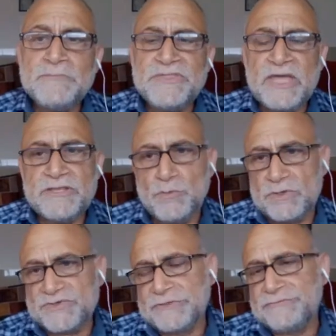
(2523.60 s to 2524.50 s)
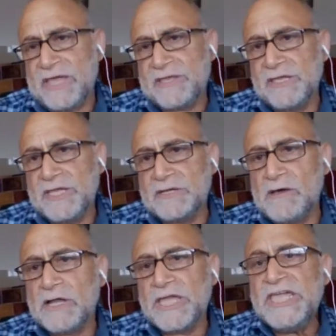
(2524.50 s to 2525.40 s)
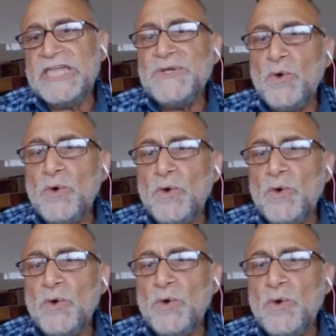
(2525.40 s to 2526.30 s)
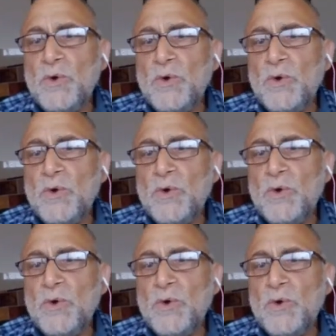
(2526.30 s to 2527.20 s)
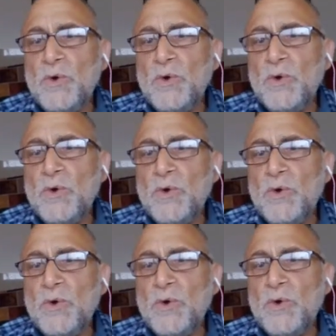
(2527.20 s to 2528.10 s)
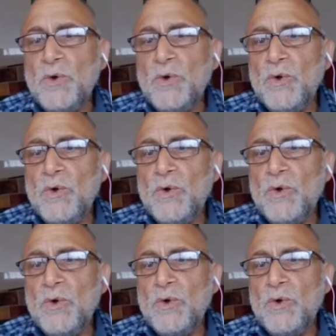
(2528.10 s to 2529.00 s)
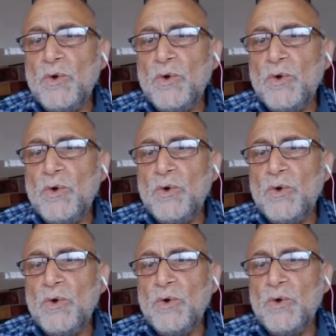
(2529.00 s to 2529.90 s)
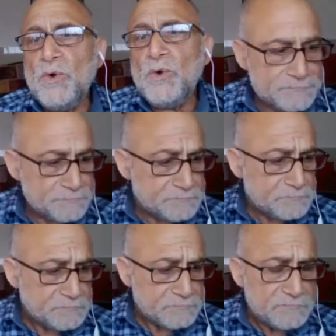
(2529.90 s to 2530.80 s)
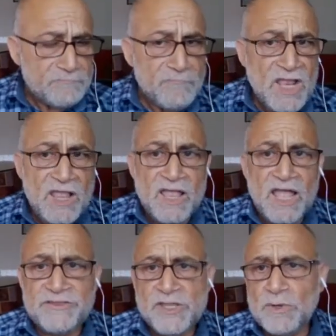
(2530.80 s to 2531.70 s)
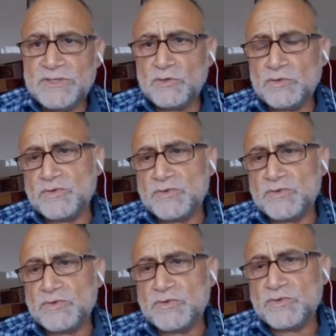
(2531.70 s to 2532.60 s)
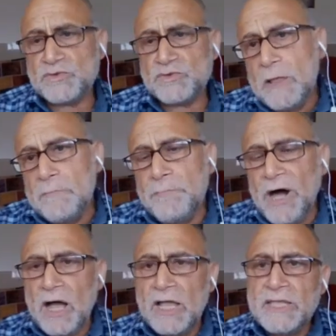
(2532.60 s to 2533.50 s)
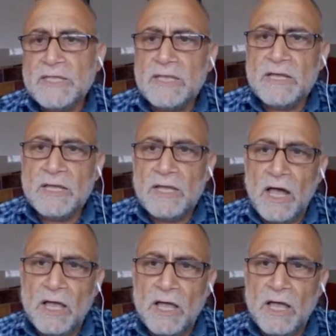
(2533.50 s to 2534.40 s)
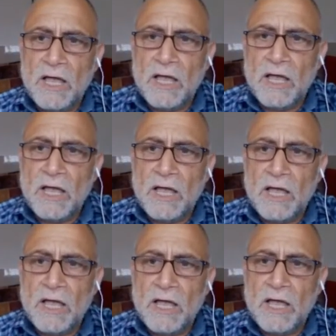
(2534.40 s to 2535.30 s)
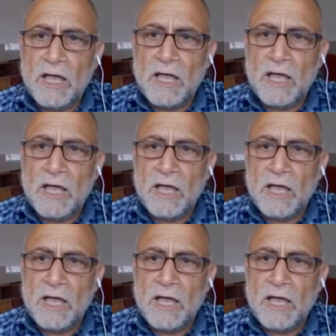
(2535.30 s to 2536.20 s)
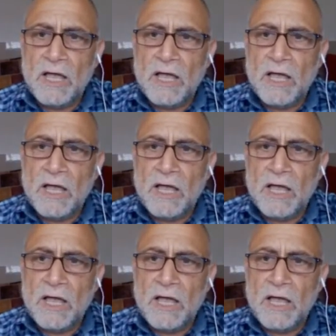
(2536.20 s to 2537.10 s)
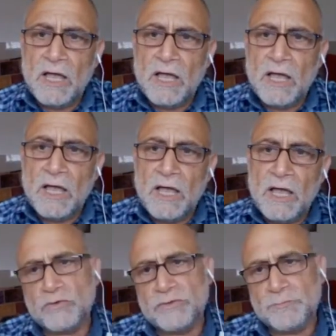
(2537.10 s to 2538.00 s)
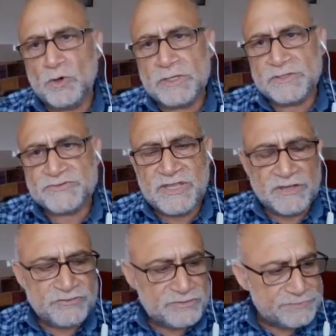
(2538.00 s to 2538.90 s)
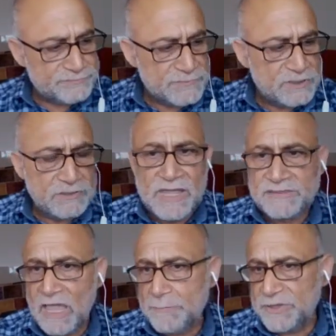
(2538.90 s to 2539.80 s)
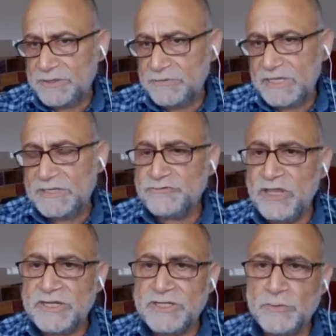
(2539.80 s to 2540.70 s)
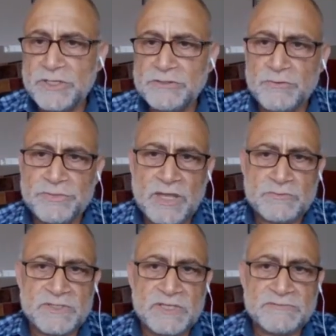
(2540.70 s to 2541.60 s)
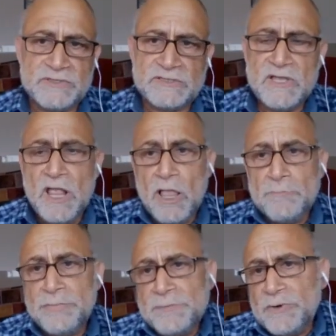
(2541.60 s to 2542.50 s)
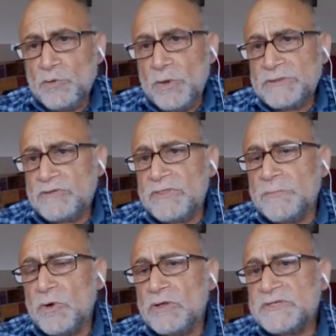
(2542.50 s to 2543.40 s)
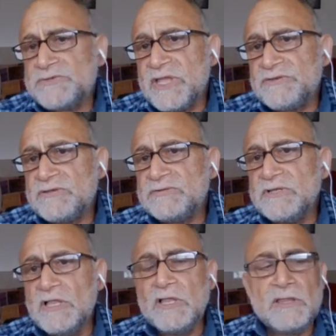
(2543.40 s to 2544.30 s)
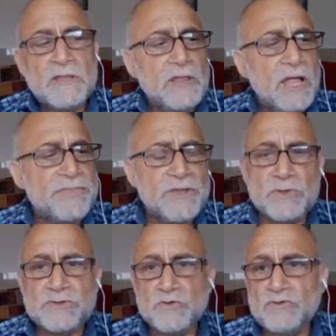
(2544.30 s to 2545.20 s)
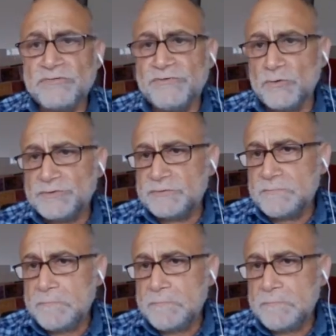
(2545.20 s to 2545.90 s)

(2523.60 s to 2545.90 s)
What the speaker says: that he was attacking Iraq in order to spread democracy in the Middle East. And he wanted to start by asking Palestinians of the Gaza Strip and the West Bank to go to the polling stations. That happened in January 2006. People went to the polling stations and they wanted to vote.